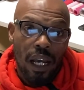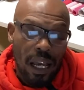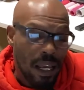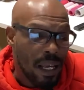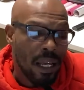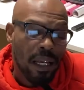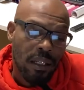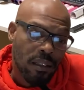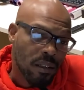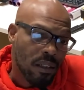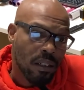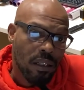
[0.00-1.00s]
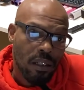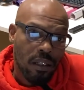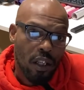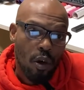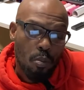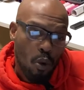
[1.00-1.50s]
And
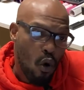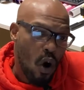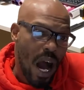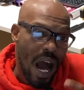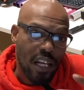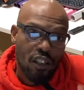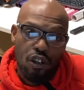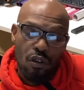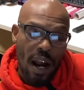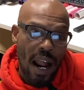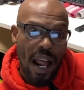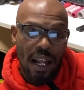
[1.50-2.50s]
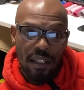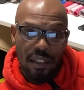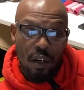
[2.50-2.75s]
the more I try,